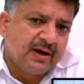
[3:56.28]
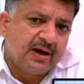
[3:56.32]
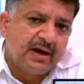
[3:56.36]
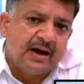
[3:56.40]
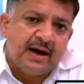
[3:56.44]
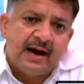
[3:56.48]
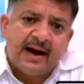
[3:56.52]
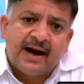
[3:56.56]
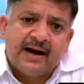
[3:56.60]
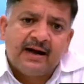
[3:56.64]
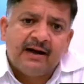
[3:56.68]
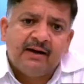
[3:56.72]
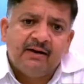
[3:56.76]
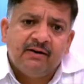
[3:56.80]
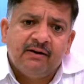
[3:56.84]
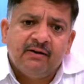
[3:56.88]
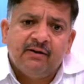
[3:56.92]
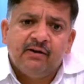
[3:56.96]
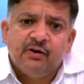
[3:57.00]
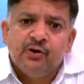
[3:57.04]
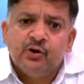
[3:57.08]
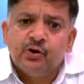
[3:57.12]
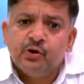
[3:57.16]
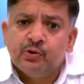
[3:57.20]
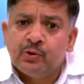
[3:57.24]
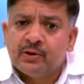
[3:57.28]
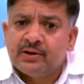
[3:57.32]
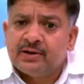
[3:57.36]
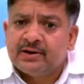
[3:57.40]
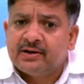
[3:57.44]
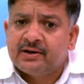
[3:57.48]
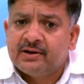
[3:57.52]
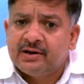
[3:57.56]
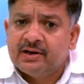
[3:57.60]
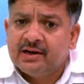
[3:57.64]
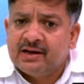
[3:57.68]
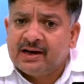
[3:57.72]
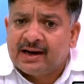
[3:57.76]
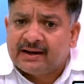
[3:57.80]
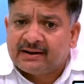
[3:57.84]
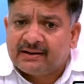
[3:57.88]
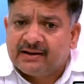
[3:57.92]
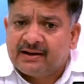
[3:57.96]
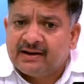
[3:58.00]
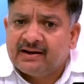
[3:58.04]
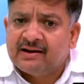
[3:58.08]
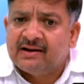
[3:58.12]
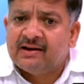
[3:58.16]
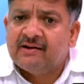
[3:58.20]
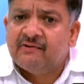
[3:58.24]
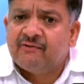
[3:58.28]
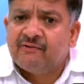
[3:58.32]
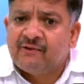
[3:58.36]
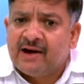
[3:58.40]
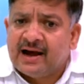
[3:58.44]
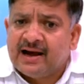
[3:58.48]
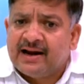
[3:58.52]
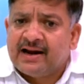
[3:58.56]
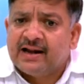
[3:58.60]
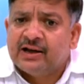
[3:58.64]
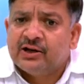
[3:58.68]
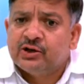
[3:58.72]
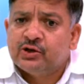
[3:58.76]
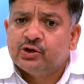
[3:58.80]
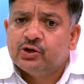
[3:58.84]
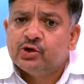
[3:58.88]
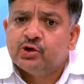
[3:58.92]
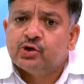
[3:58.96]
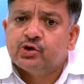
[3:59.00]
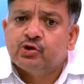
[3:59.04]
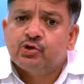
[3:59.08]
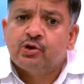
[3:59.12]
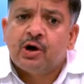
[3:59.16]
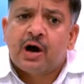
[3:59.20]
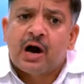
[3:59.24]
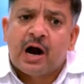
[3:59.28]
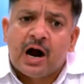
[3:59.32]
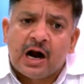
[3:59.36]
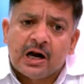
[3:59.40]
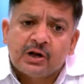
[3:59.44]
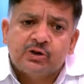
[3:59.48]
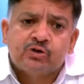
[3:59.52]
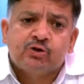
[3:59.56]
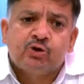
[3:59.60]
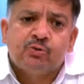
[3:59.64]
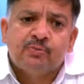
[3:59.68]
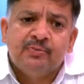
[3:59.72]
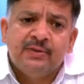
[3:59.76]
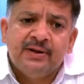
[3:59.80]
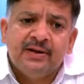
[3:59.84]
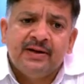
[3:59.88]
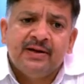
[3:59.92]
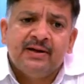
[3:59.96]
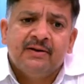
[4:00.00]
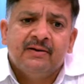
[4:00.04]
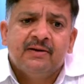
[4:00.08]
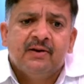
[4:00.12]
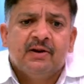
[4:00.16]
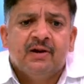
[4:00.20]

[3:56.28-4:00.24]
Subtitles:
And your electrical wiring should also be